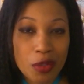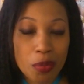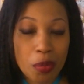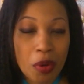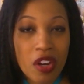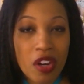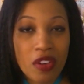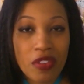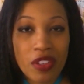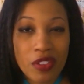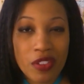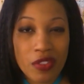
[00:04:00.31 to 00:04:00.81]

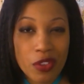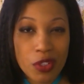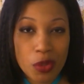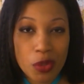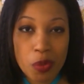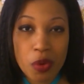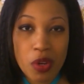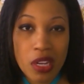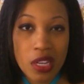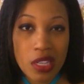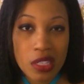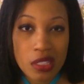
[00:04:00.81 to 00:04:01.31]
perfect for
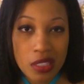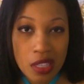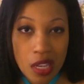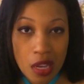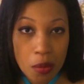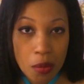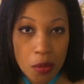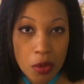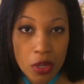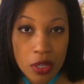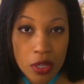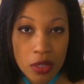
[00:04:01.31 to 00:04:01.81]
spring and
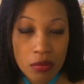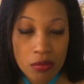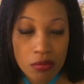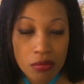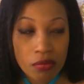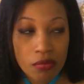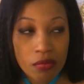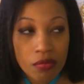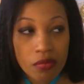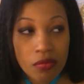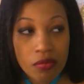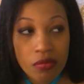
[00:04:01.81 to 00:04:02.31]
summer.
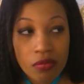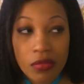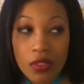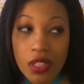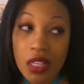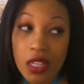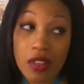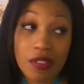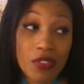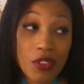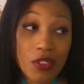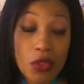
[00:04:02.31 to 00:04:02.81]

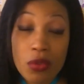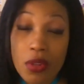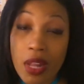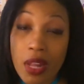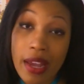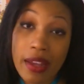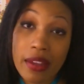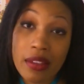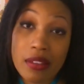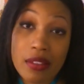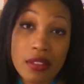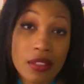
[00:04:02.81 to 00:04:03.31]
If you
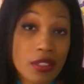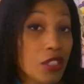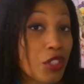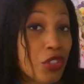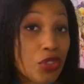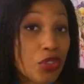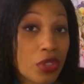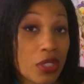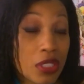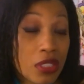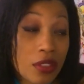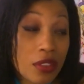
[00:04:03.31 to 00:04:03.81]
like
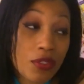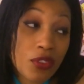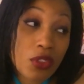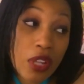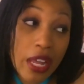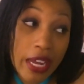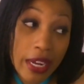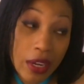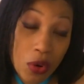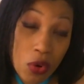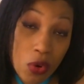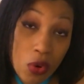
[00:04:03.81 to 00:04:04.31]
citrus, if you
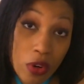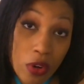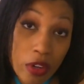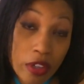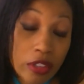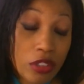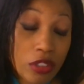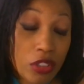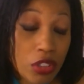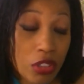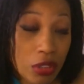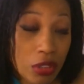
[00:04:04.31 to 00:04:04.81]
like
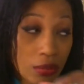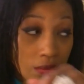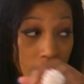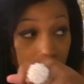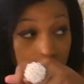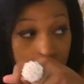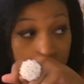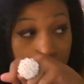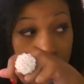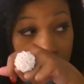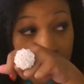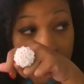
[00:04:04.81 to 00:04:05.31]
orange,
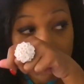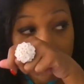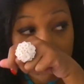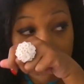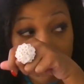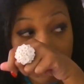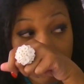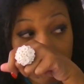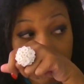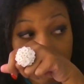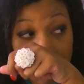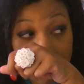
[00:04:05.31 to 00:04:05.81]

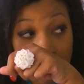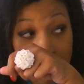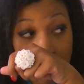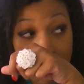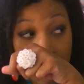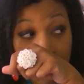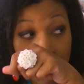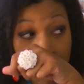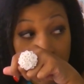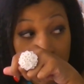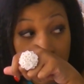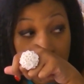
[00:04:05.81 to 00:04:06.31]

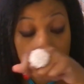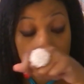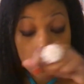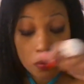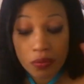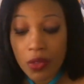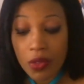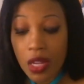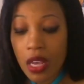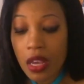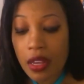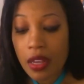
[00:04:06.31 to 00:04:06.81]
you know.
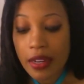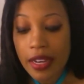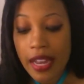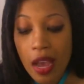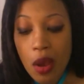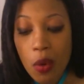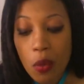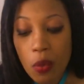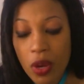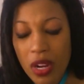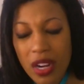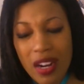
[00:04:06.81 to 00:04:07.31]

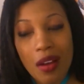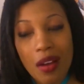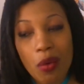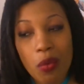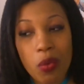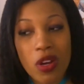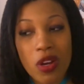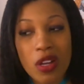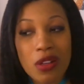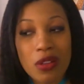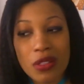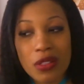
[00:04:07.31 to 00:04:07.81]
Now, what I
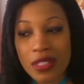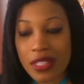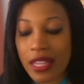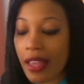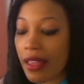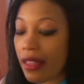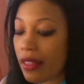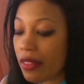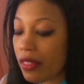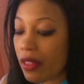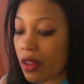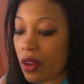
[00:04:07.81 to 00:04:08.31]
will
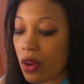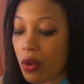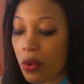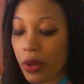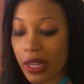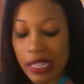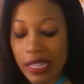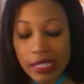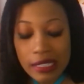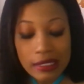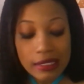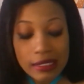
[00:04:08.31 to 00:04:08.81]
say though
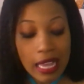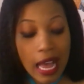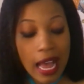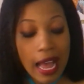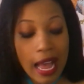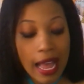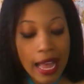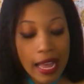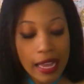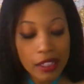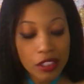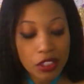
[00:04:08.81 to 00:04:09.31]
is
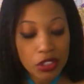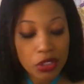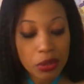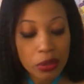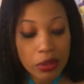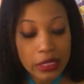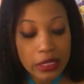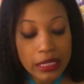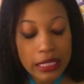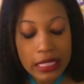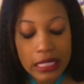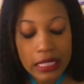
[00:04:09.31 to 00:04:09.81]
I
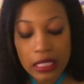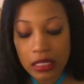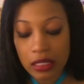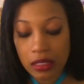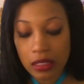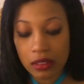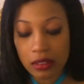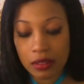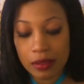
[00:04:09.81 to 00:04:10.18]
actually,